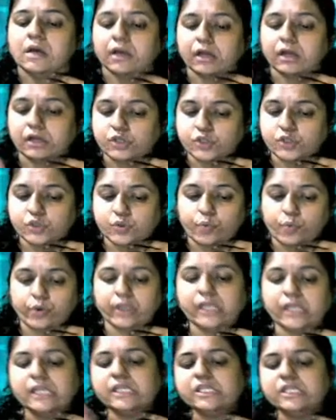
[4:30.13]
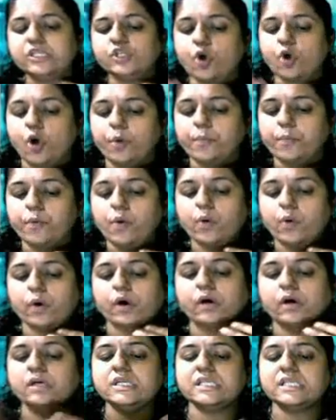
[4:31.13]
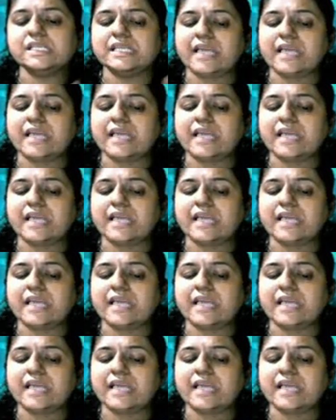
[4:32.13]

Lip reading: custodians, stockbrokers